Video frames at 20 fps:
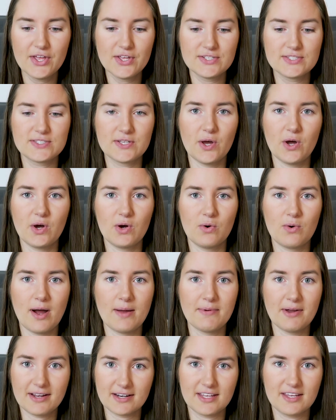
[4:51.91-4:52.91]
So
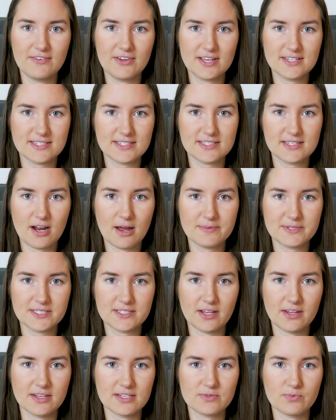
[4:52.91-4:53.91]
I'm not going to give you guys a
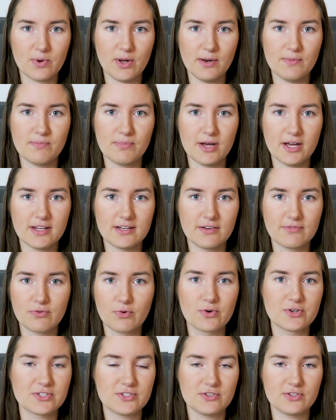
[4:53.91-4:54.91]
synopsis on this one, but of
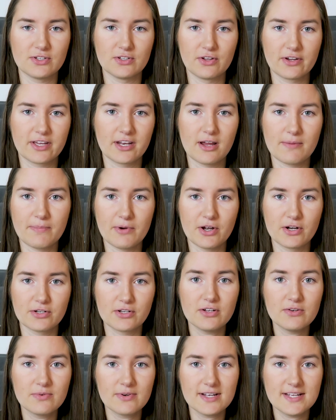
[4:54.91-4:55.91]
course you can look it up on
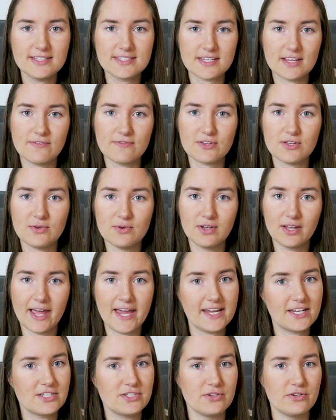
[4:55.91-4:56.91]
Goodreads if you'd
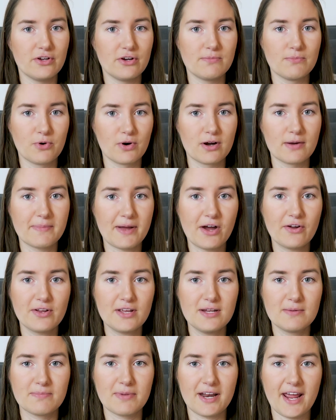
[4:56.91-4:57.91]
like to know more about
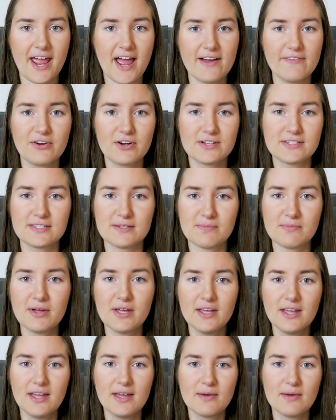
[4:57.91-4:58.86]
it. But I have heard some